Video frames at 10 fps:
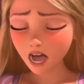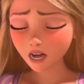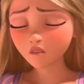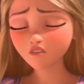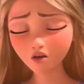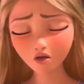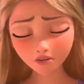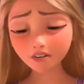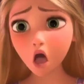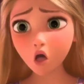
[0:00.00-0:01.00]
I have to
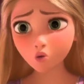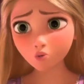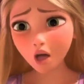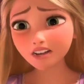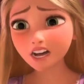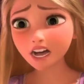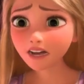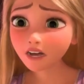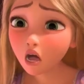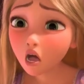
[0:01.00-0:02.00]
know what
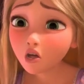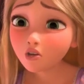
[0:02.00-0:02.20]
they are.